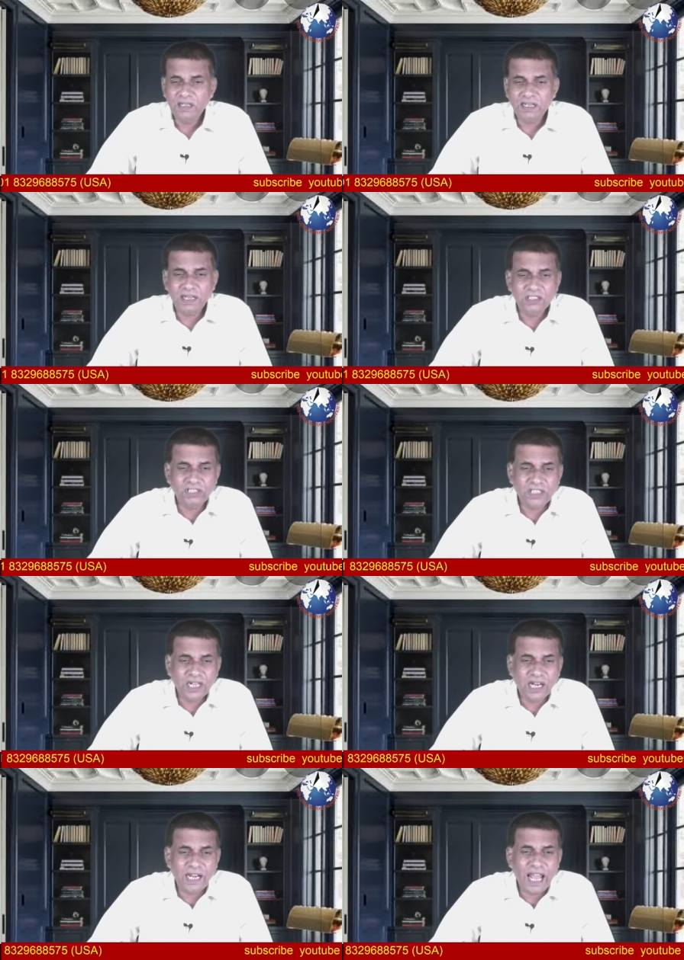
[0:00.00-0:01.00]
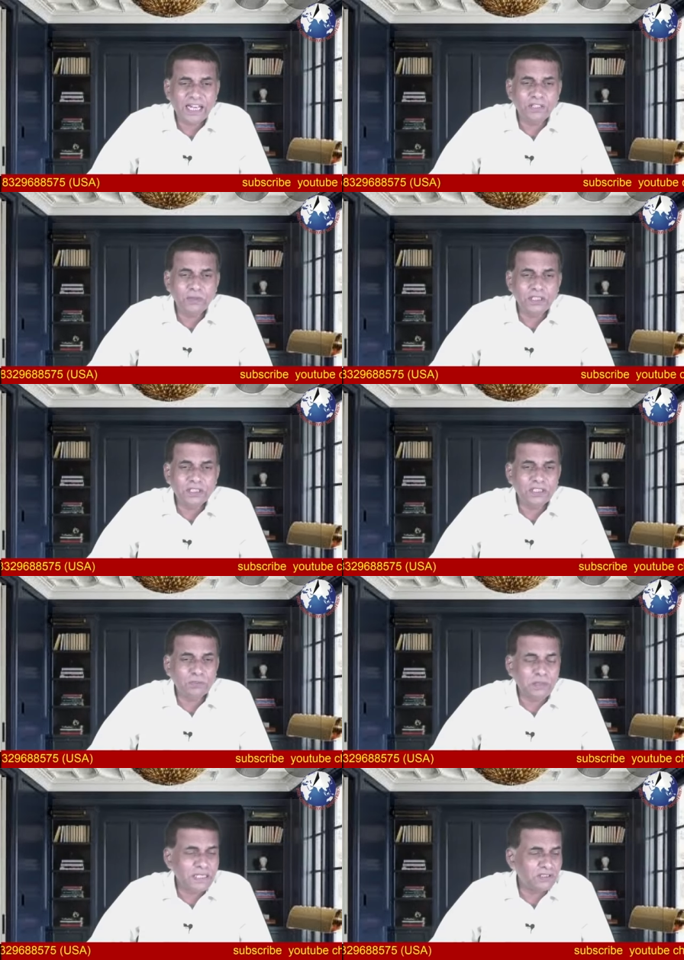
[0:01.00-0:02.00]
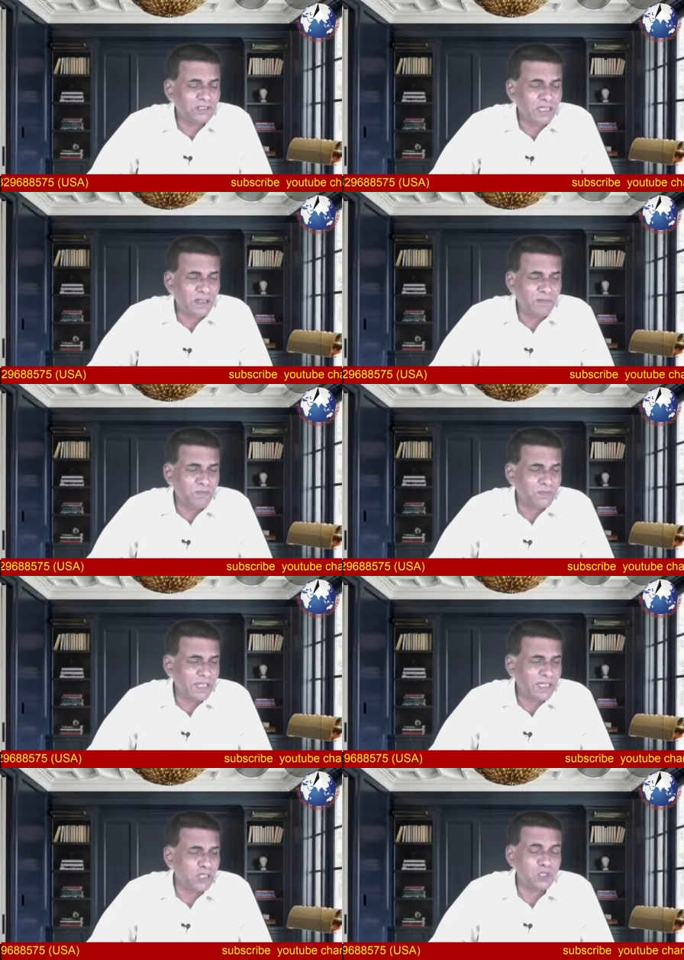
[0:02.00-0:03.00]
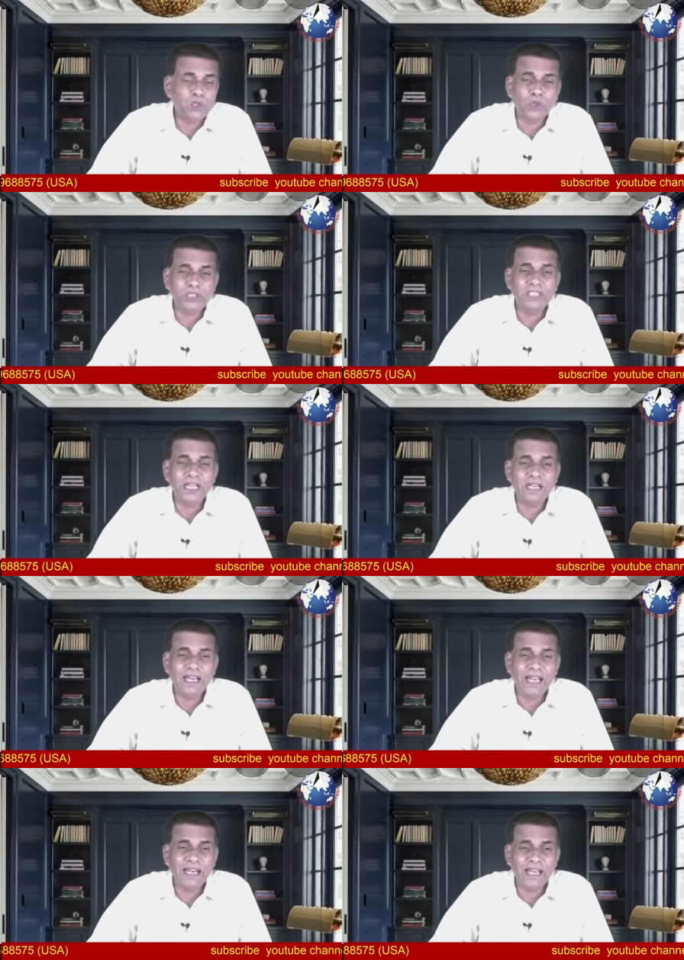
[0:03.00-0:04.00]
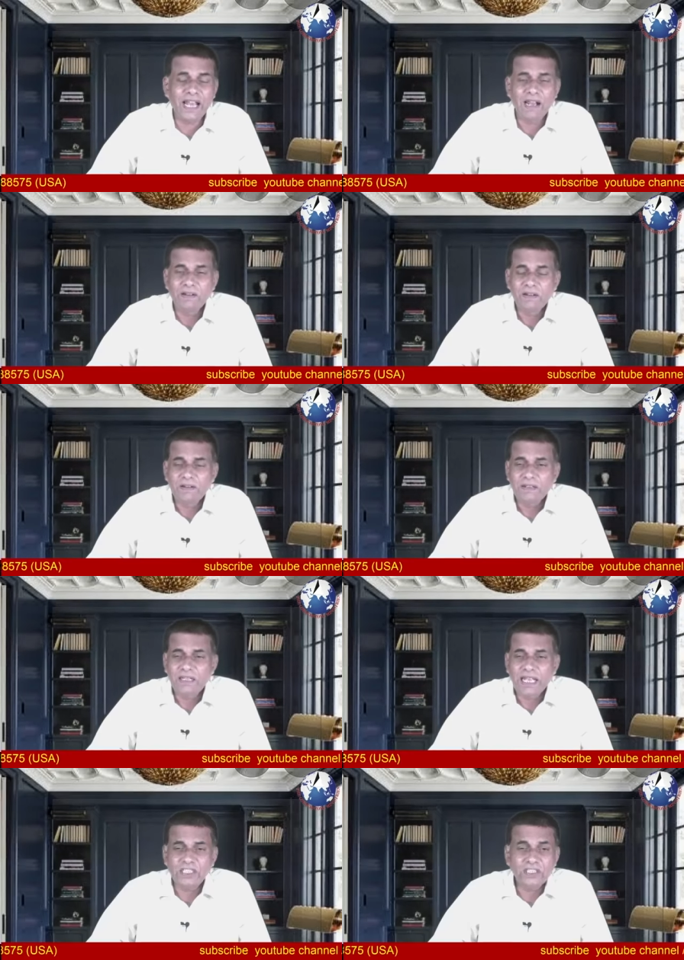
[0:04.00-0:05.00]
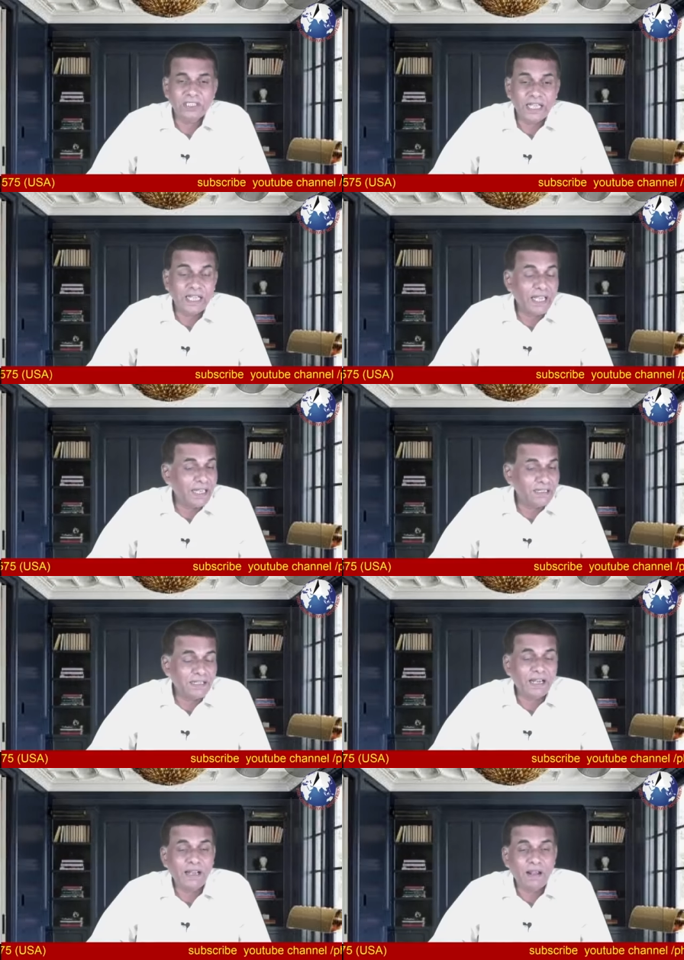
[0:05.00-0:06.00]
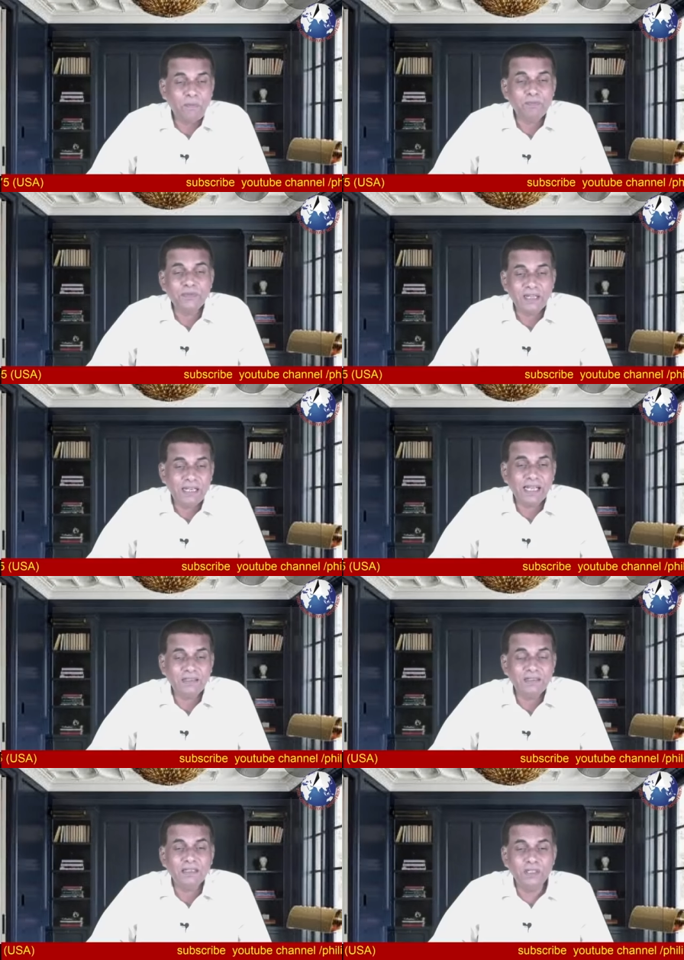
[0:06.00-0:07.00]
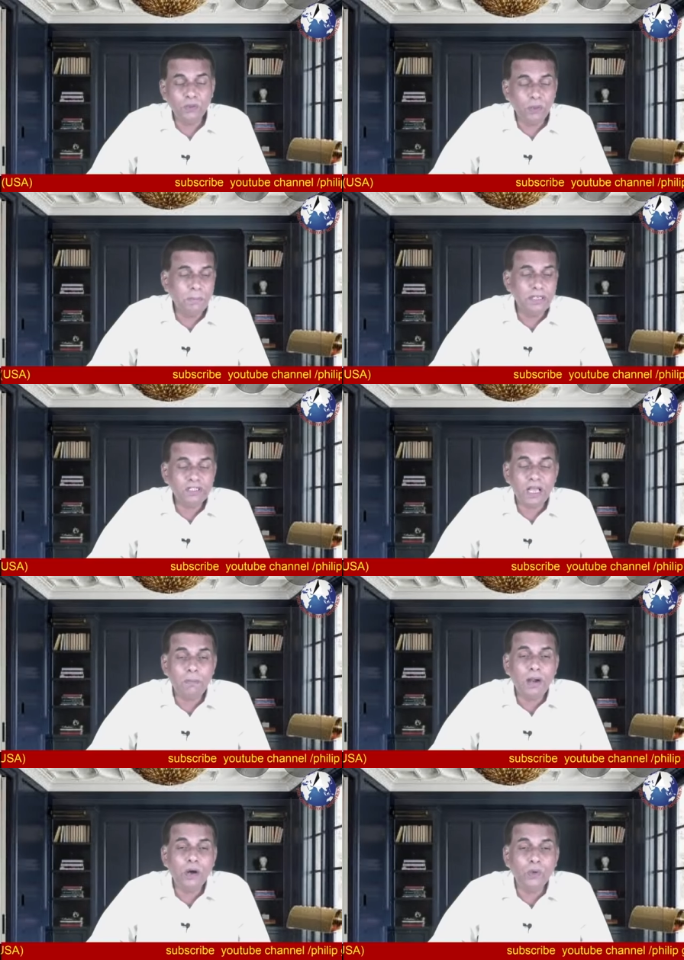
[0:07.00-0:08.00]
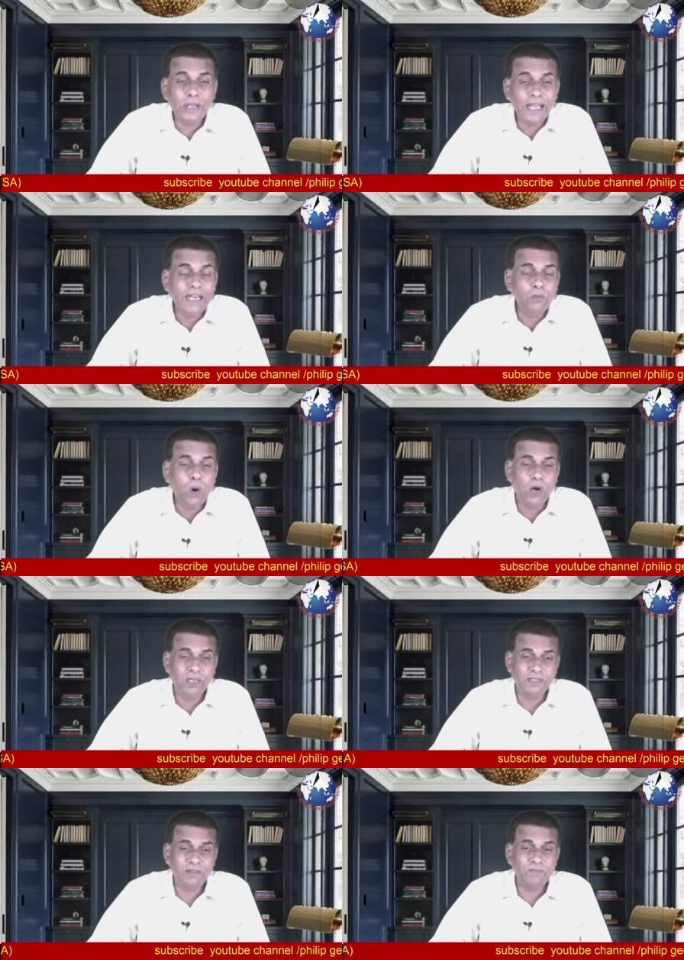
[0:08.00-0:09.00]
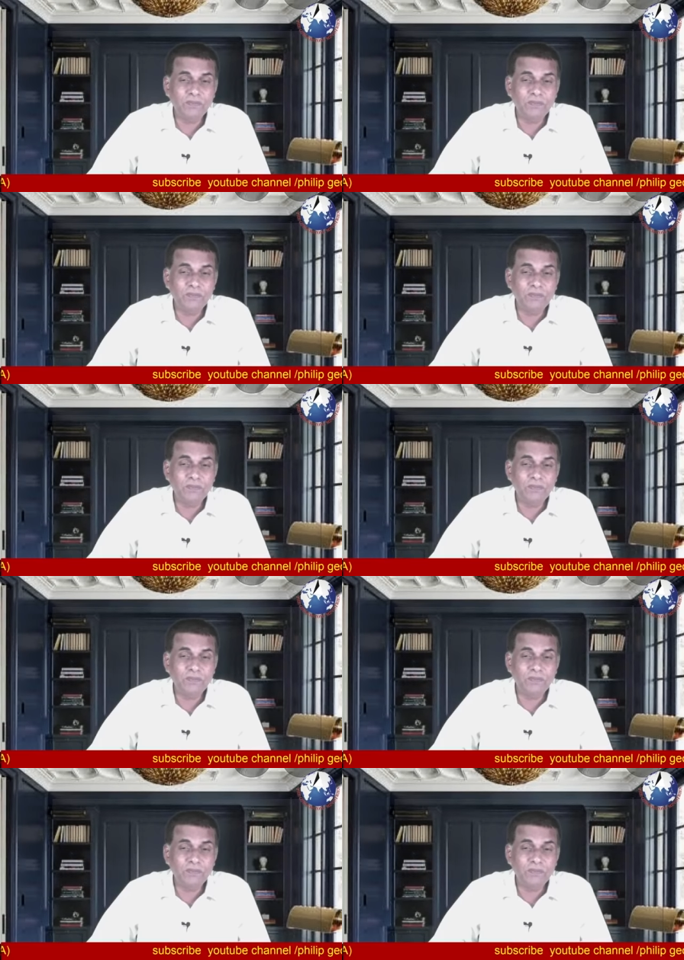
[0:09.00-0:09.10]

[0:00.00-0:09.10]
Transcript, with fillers: Cultural activities means um, in the social area like singing, um, like the, you will be somehow involved.